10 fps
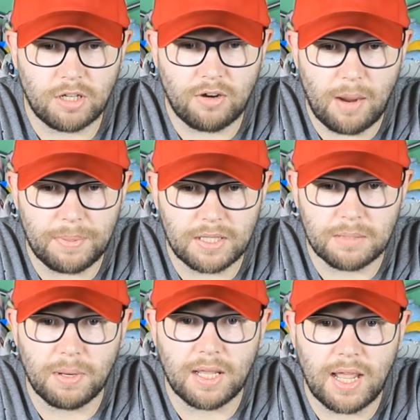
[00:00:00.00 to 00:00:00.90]
crappy
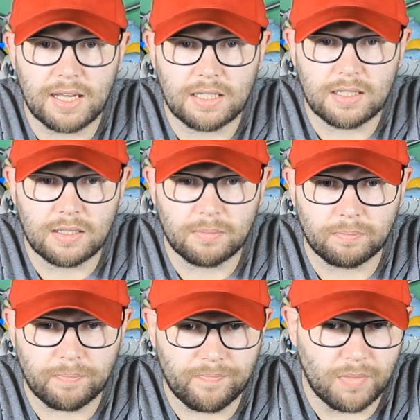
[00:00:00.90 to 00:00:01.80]
display case,
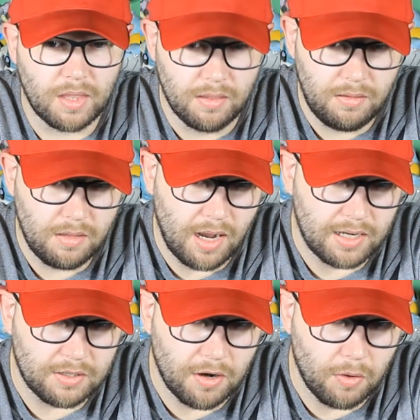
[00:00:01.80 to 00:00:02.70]

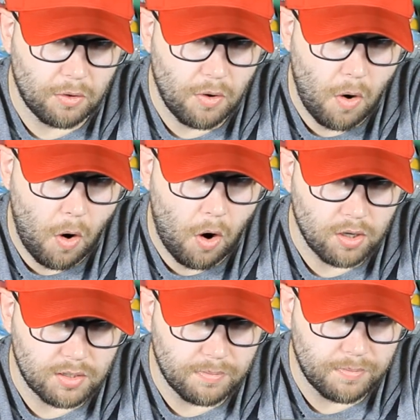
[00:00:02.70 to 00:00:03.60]
and it's going to look
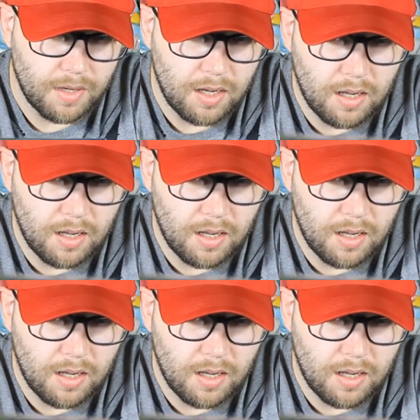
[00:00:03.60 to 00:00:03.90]
awesome.